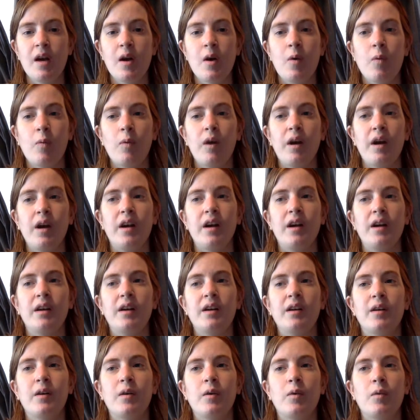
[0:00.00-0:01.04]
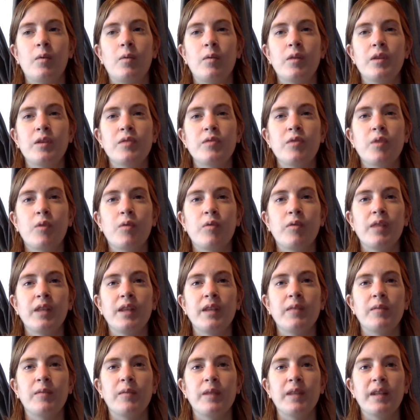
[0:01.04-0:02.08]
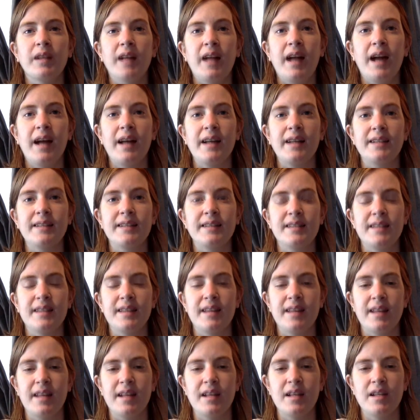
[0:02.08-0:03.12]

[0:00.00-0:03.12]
Where you don't really realize that